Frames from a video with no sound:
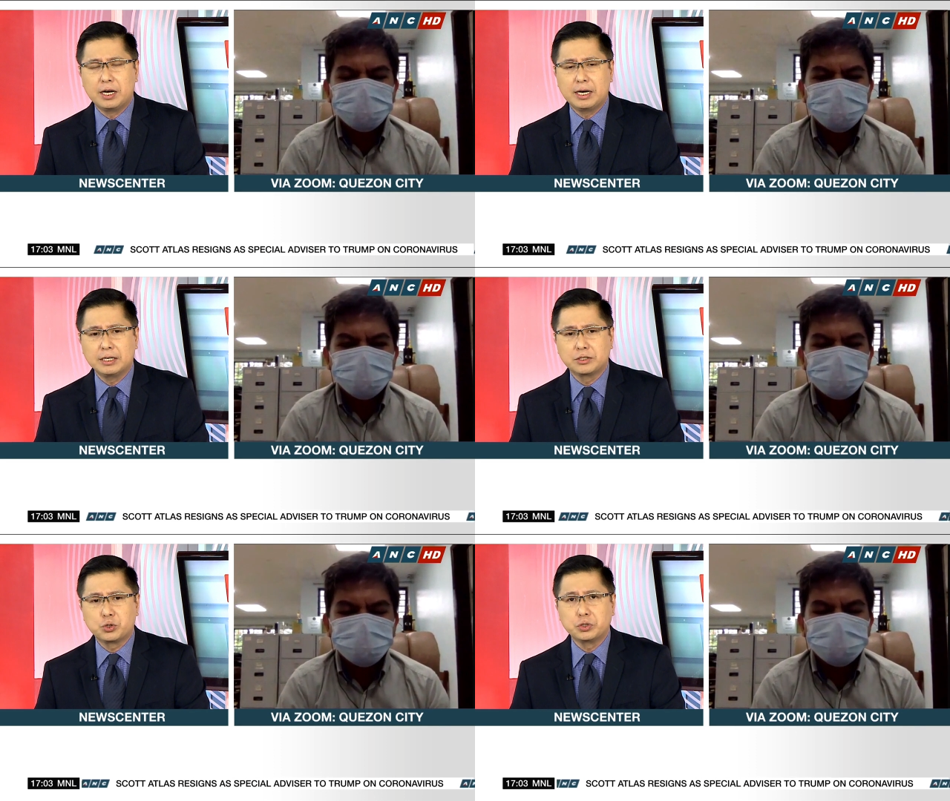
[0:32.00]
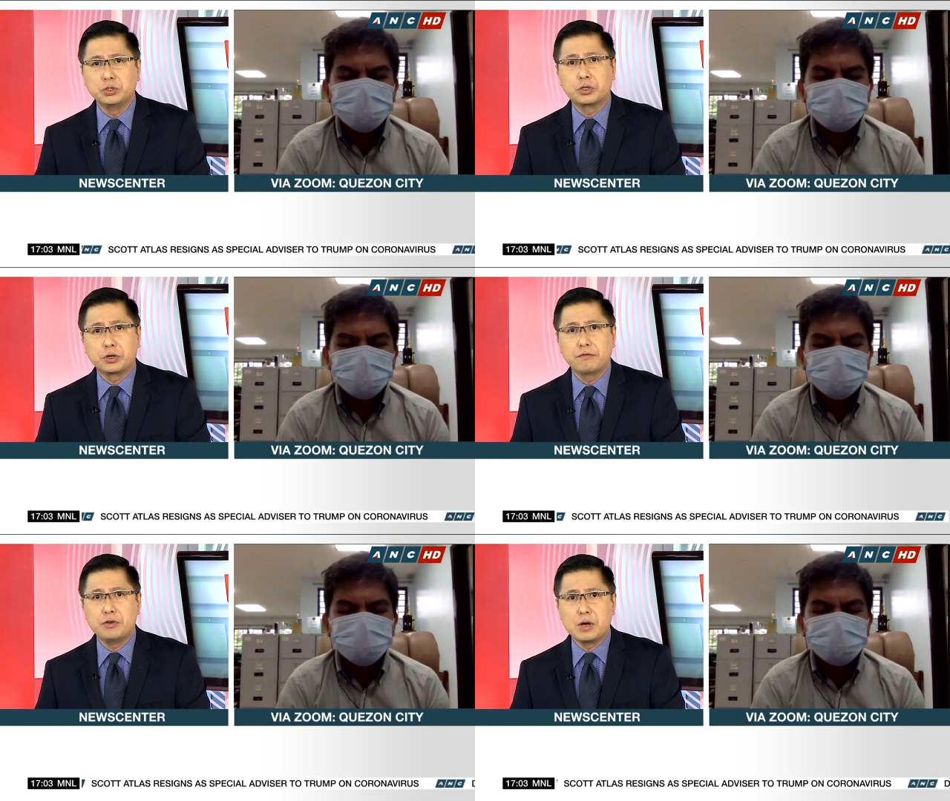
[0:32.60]
Speaker 1: uh, shortened
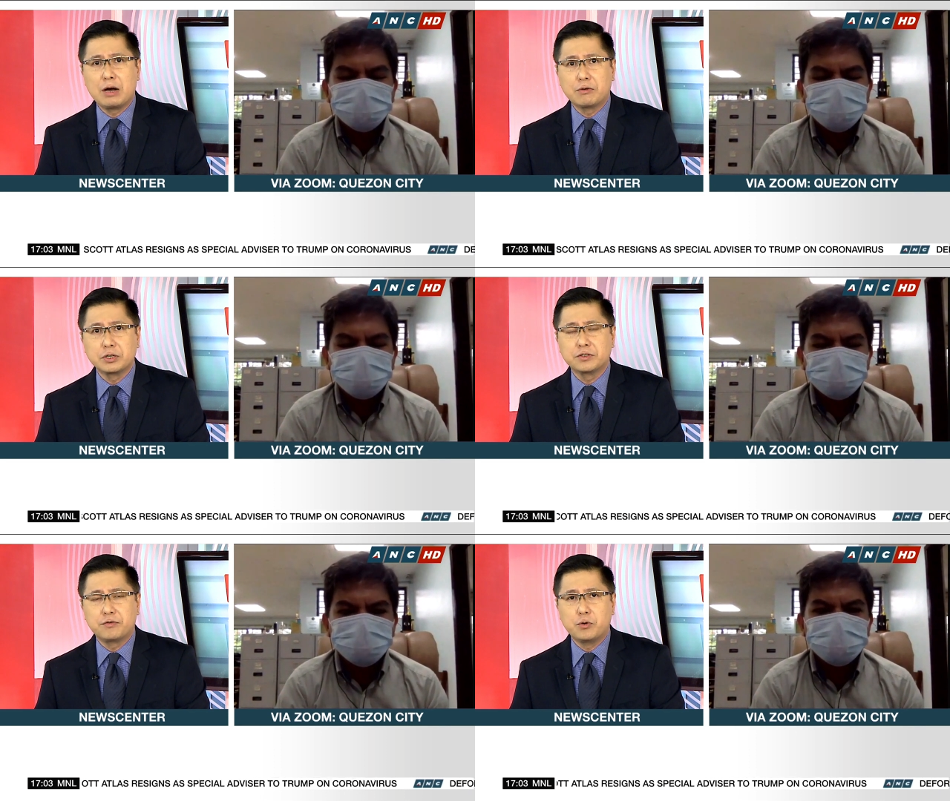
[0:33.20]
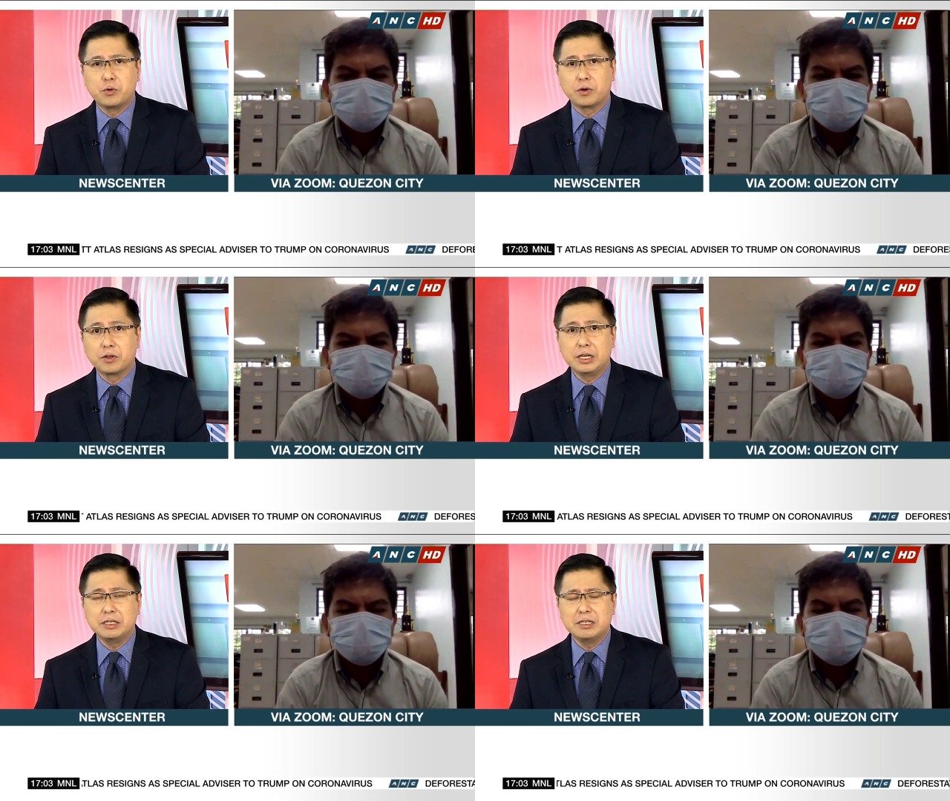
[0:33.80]
curfew hours
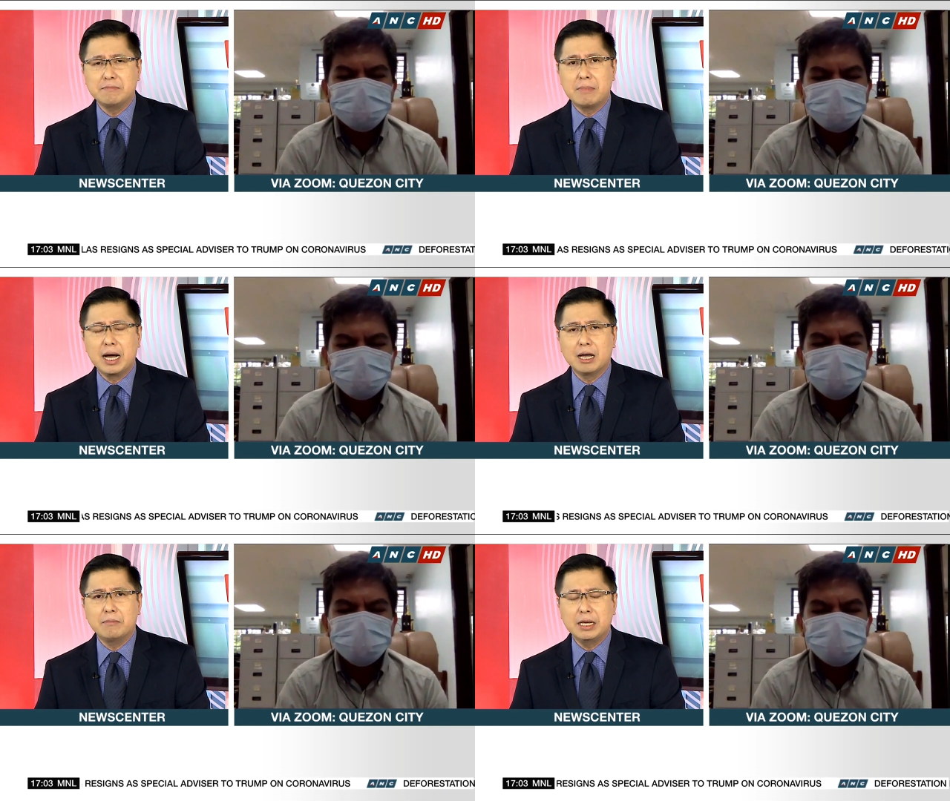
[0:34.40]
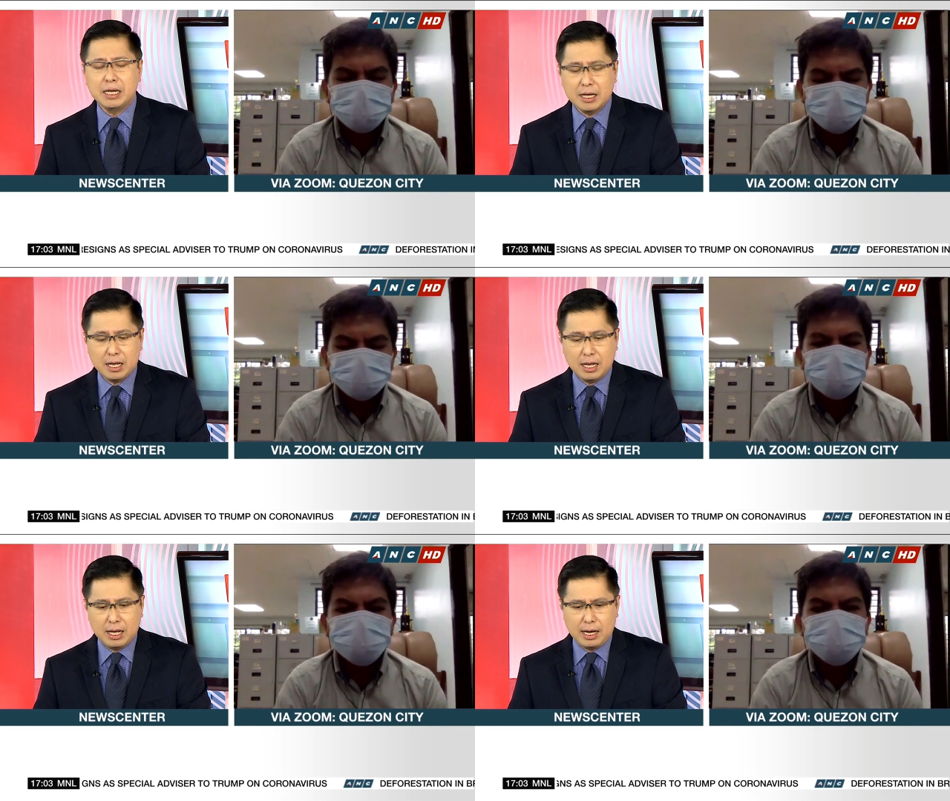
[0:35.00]
for the Simbang Gabi.
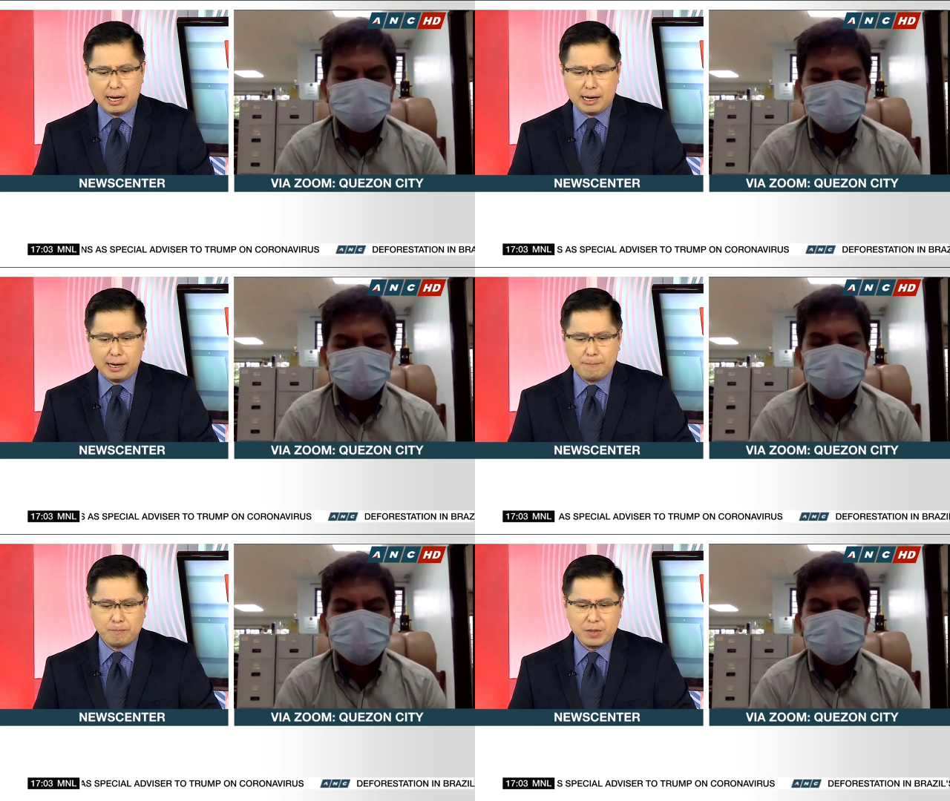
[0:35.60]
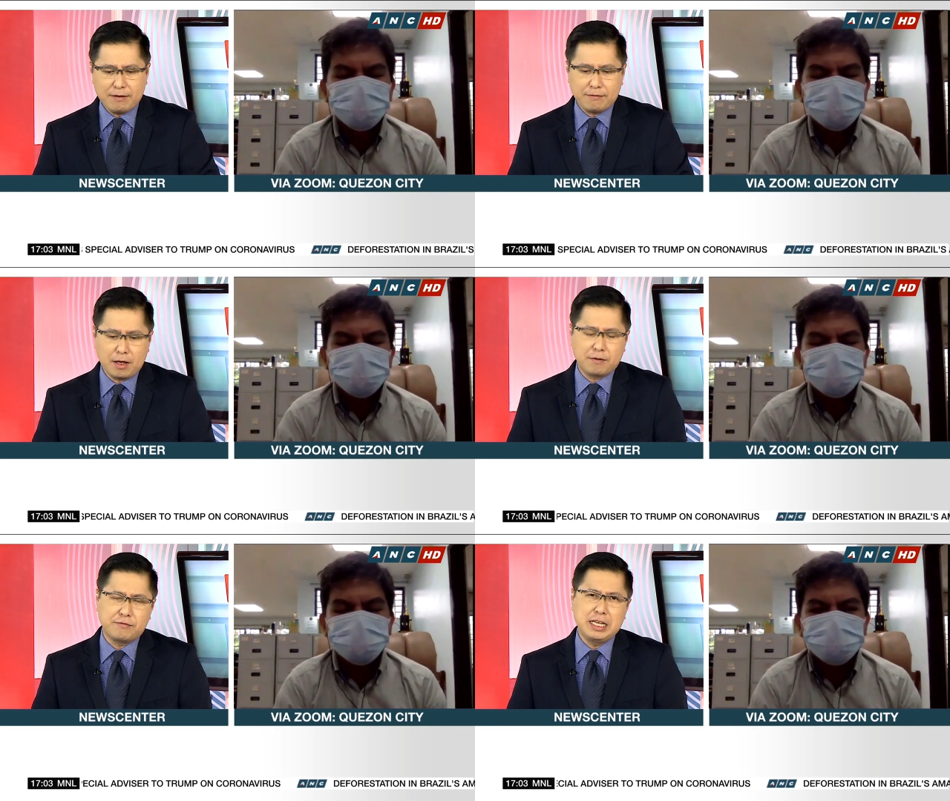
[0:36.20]
Um,
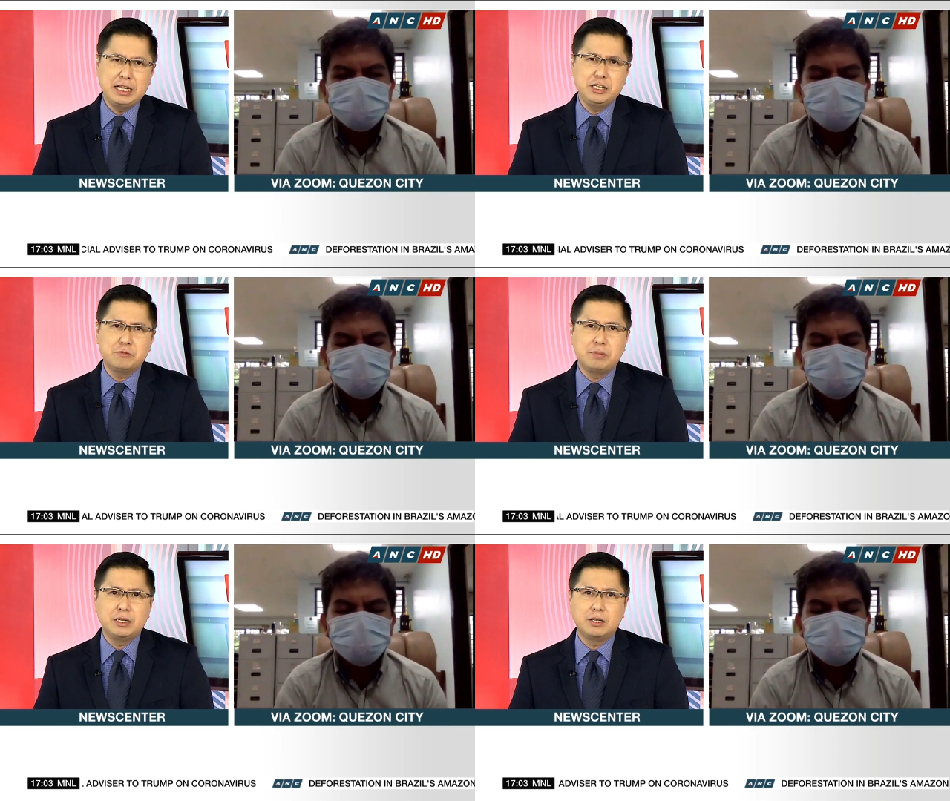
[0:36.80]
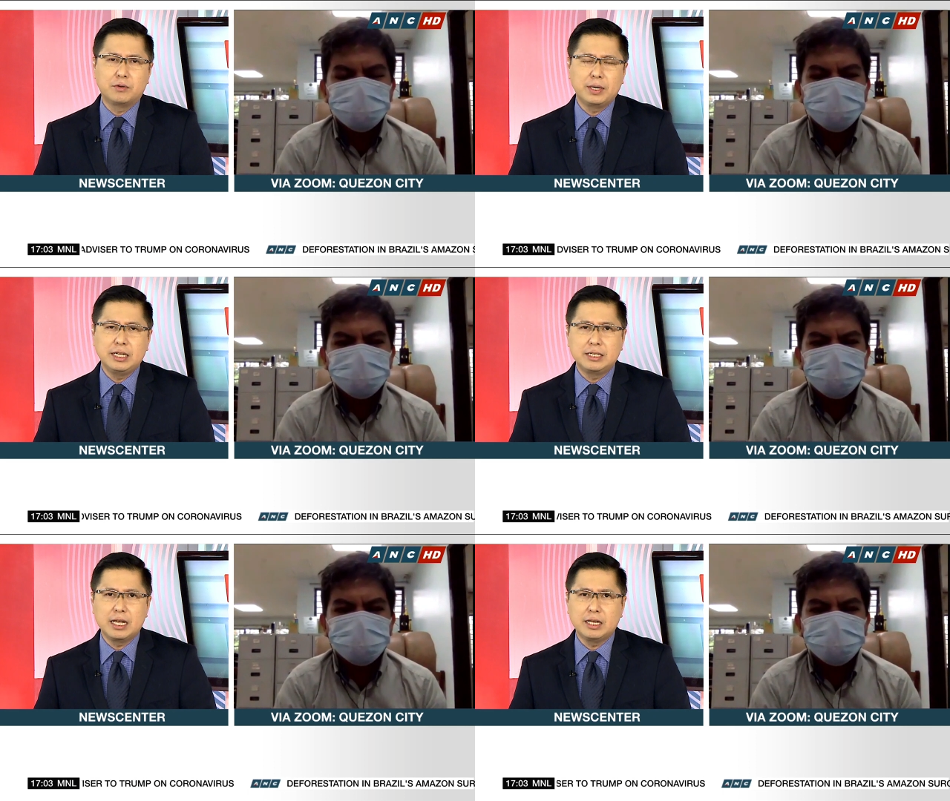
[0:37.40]
have, have these been
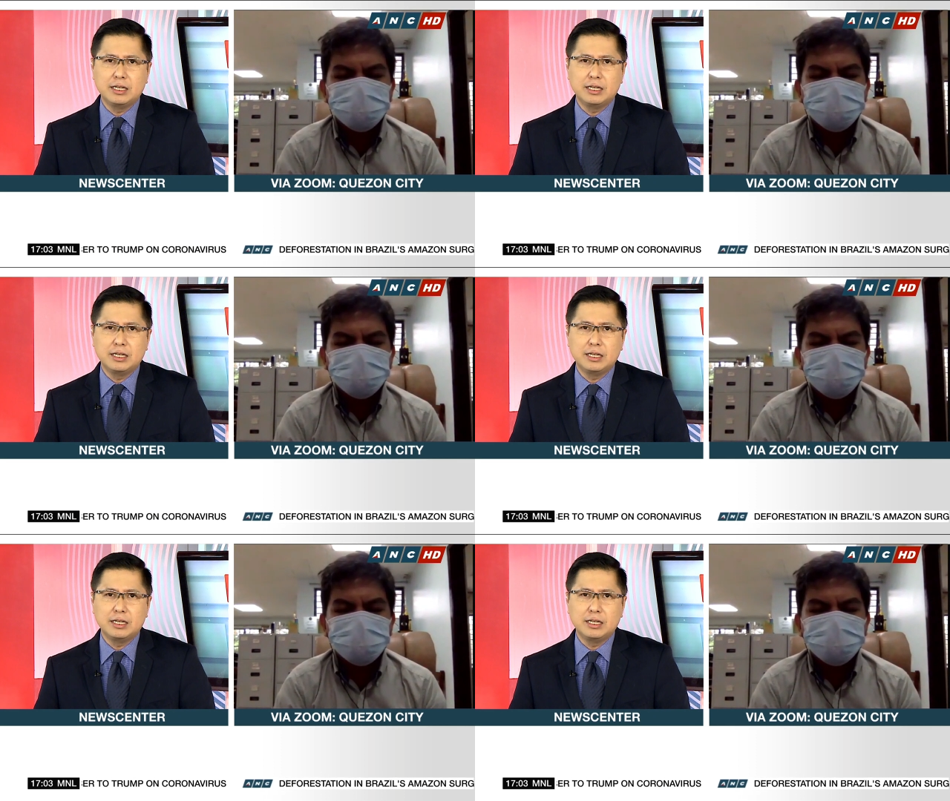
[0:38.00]
already taken